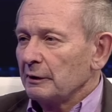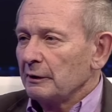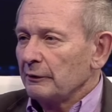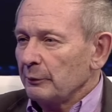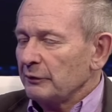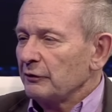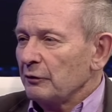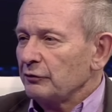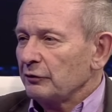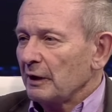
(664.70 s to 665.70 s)
There was no
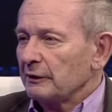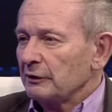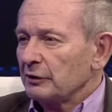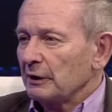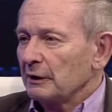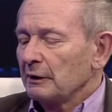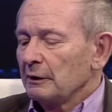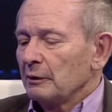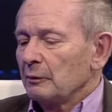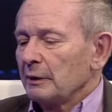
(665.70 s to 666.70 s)
strategy.
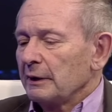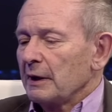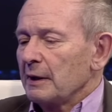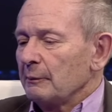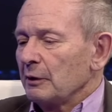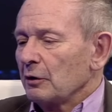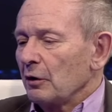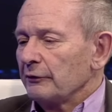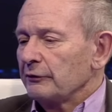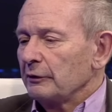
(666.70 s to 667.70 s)
We came
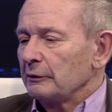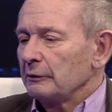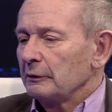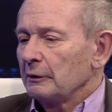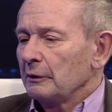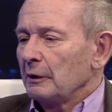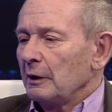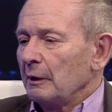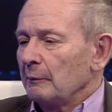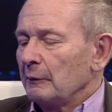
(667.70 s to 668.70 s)
across, and
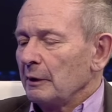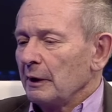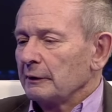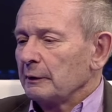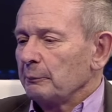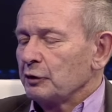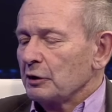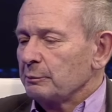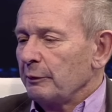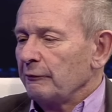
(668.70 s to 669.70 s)

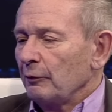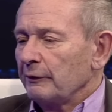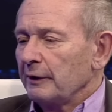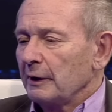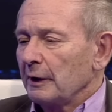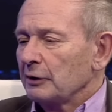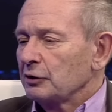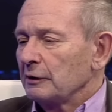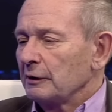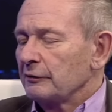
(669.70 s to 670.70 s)
just before the
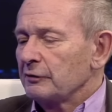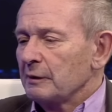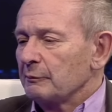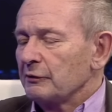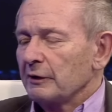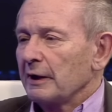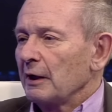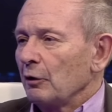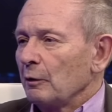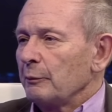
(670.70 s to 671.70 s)
election, it seems that
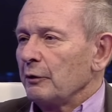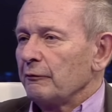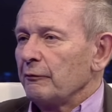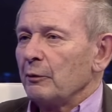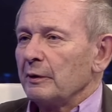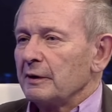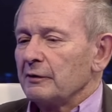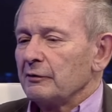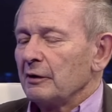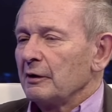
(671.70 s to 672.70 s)
Kellogg put forward
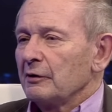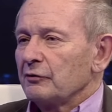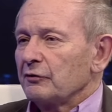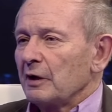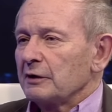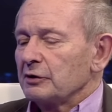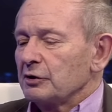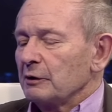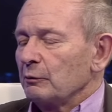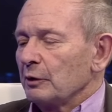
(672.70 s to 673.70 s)
his
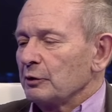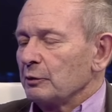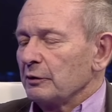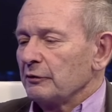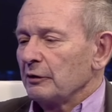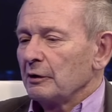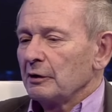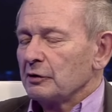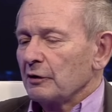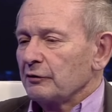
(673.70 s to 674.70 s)
strategy, which was
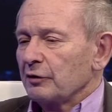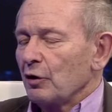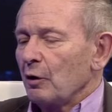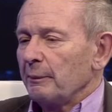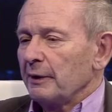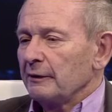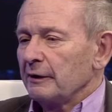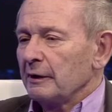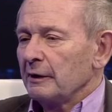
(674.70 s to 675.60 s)
just to copy the